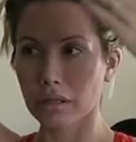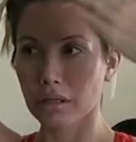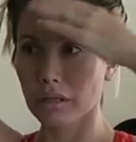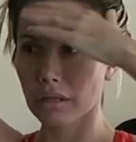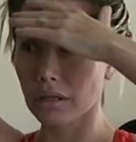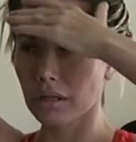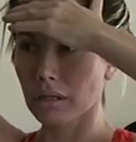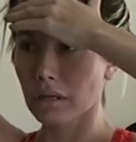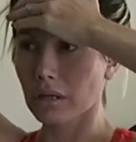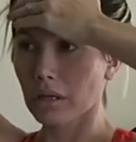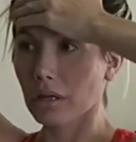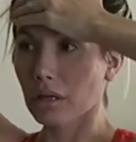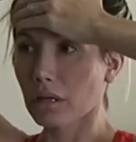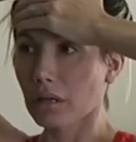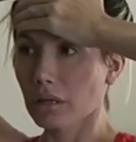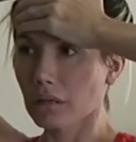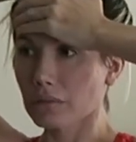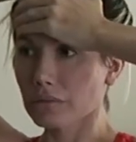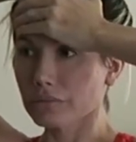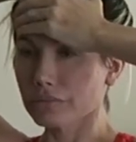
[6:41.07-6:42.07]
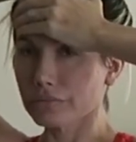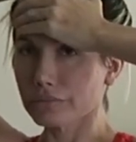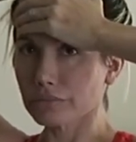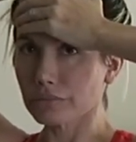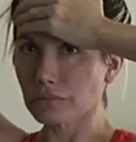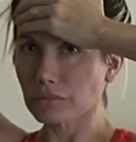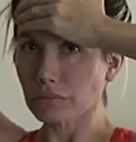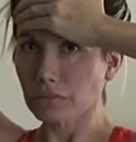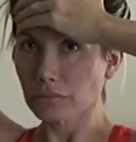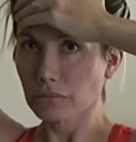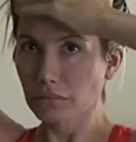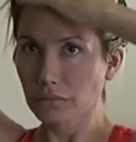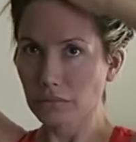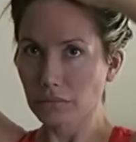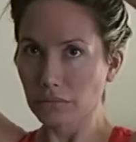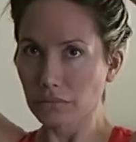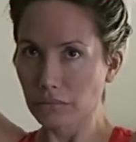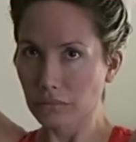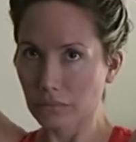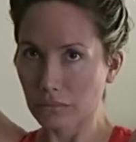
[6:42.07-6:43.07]
Well, I mean, I, I can,
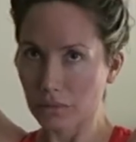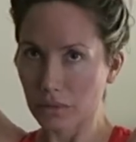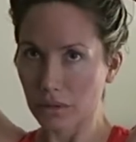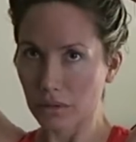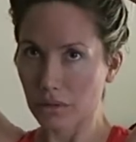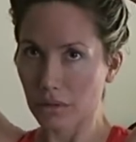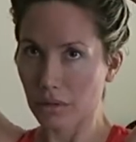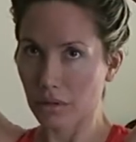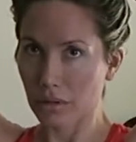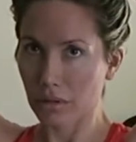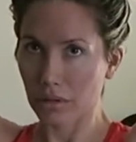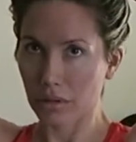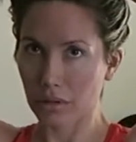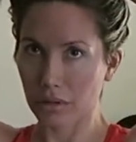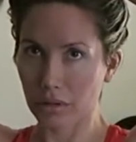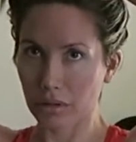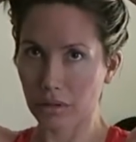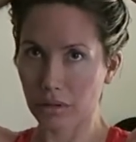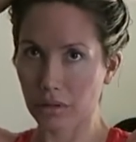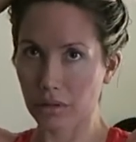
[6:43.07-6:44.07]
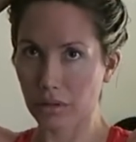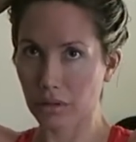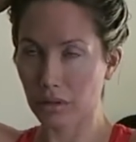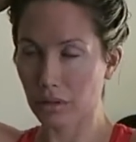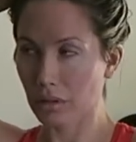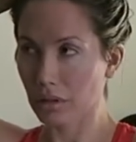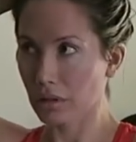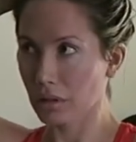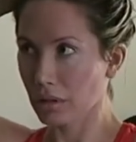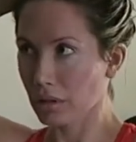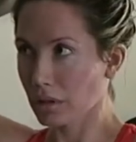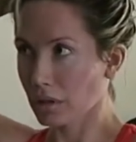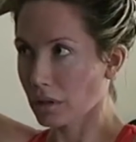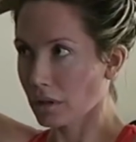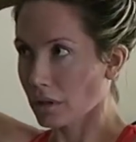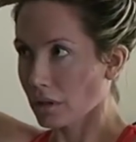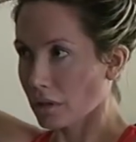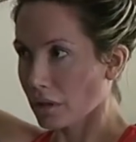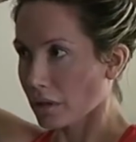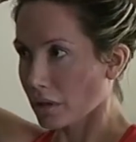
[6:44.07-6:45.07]
I, you can come stand where the
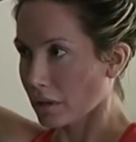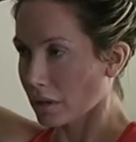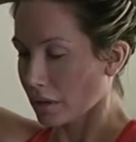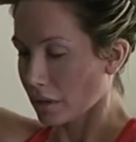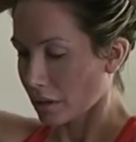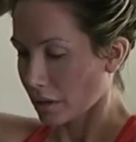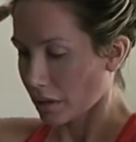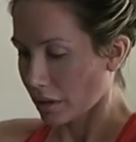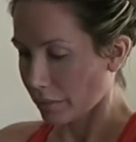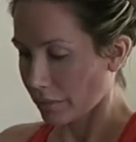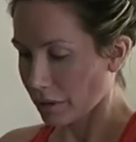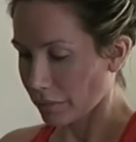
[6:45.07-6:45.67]
air conditioning is.